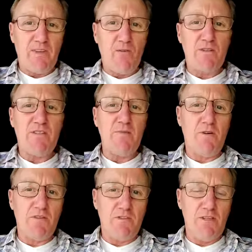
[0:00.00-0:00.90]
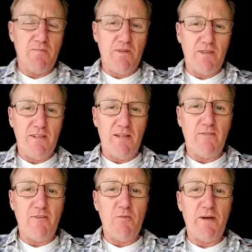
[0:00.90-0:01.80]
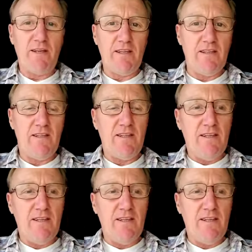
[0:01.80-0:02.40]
I went to see my son in Berlin, and I flew back in.